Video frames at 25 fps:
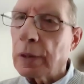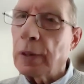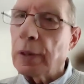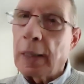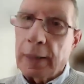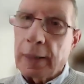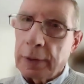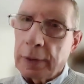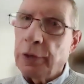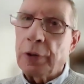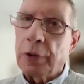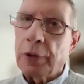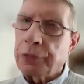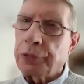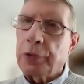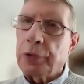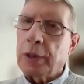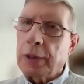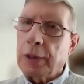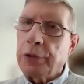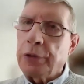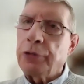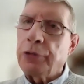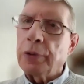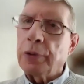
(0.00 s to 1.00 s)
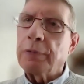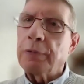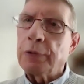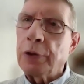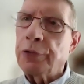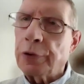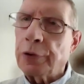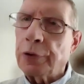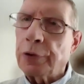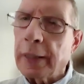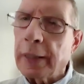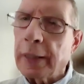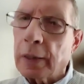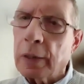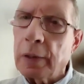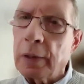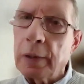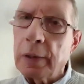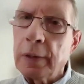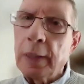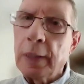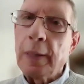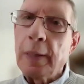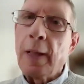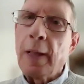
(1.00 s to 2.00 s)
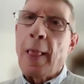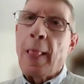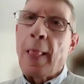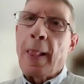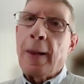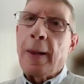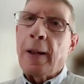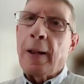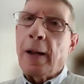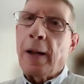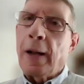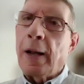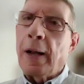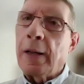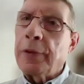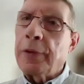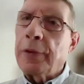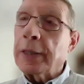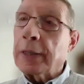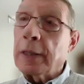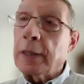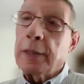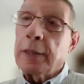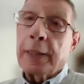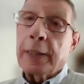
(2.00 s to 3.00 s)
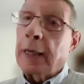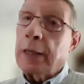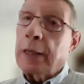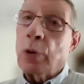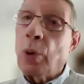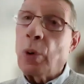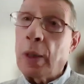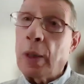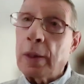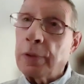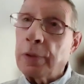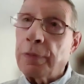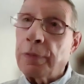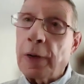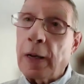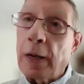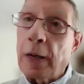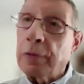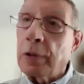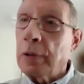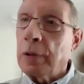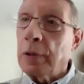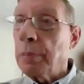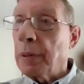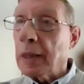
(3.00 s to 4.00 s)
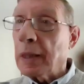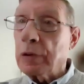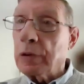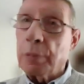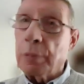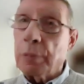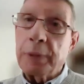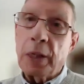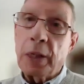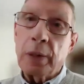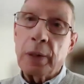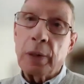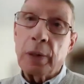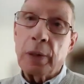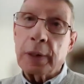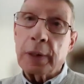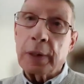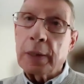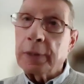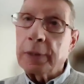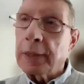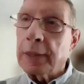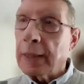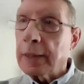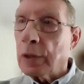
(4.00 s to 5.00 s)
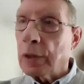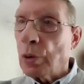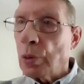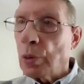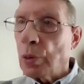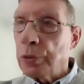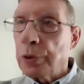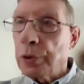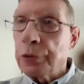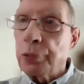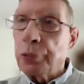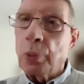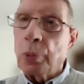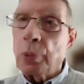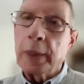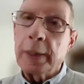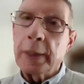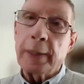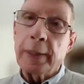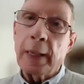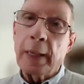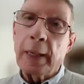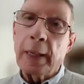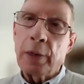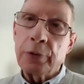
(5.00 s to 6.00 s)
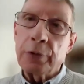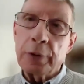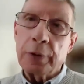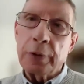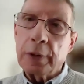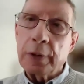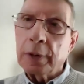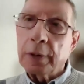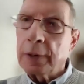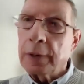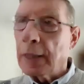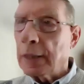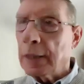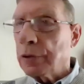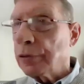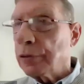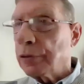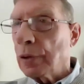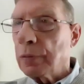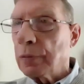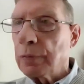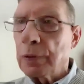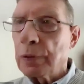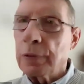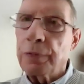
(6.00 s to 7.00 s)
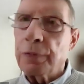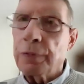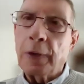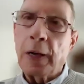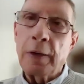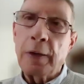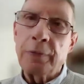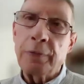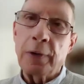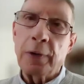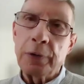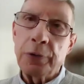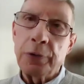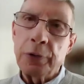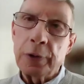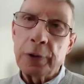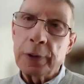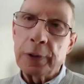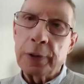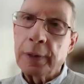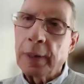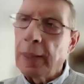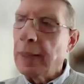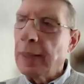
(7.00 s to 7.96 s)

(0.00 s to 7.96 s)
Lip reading: industrially driven cycle that can take oil to $500 a barrel, can take gold to 20,000, can take silver to 500,